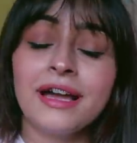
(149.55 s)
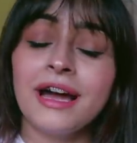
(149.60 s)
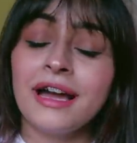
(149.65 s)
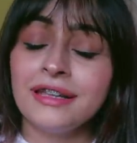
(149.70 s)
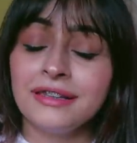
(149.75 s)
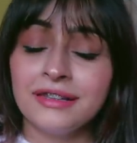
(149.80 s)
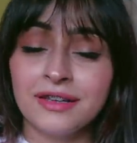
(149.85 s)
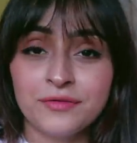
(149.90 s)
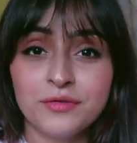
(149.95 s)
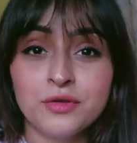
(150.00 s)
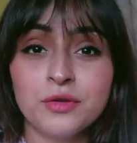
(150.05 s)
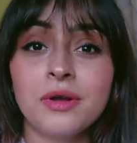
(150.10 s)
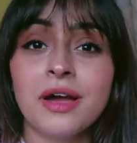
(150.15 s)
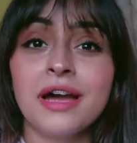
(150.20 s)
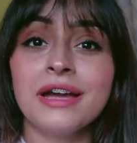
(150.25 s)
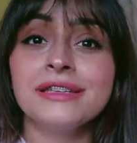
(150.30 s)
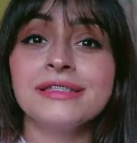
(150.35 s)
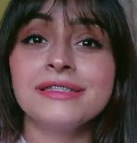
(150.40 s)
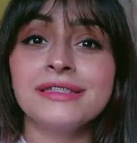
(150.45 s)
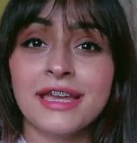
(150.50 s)
I love you
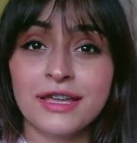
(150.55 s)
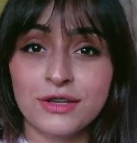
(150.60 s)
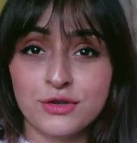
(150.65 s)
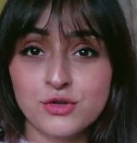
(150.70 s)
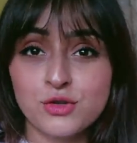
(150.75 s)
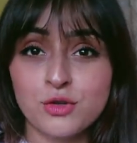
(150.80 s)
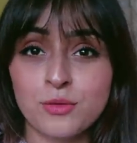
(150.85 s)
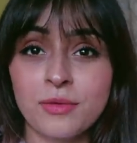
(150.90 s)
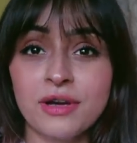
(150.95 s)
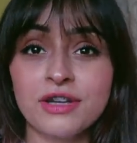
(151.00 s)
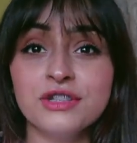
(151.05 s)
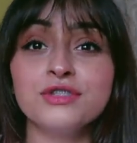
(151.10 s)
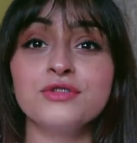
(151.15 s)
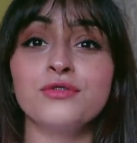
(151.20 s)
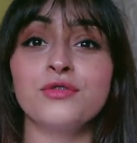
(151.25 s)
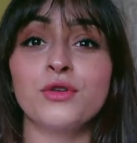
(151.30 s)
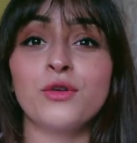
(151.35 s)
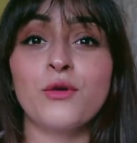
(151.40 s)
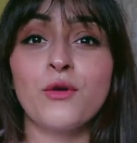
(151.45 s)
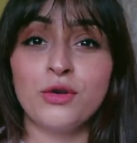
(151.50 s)
guys. Thank you so much
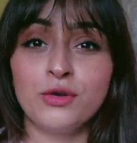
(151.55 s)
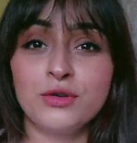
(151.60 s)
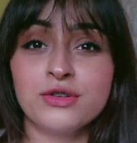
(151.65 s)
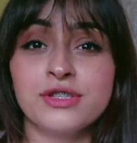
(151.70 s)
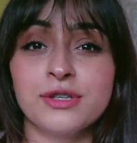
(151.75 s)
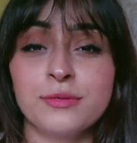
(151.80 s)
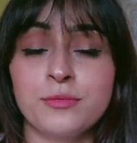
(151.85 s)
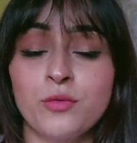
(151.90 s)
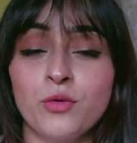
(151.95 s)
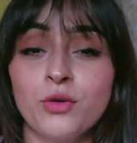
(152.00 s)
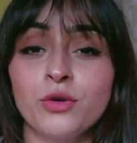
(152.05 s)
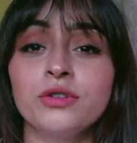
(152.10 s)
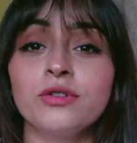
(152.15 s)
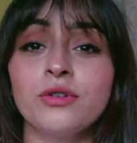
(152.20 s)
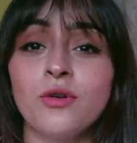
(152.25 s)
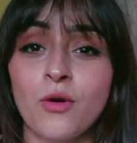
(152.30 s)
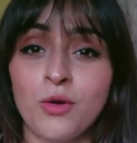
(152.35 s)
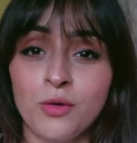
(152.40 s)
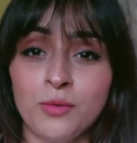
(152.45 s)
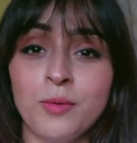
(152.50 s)
for all your support
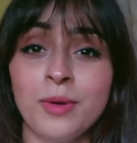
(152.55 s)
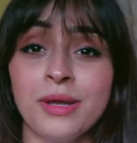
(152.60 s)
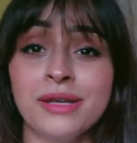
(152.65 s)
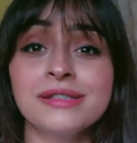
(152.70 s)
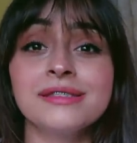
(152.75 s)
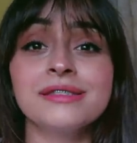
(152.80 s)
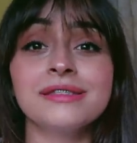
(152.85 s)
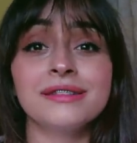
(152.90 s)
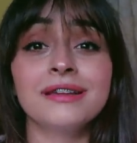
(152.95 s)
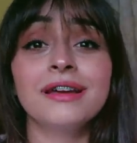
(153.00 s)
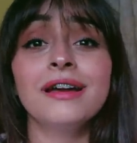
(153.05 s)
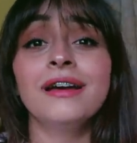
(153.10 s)
always.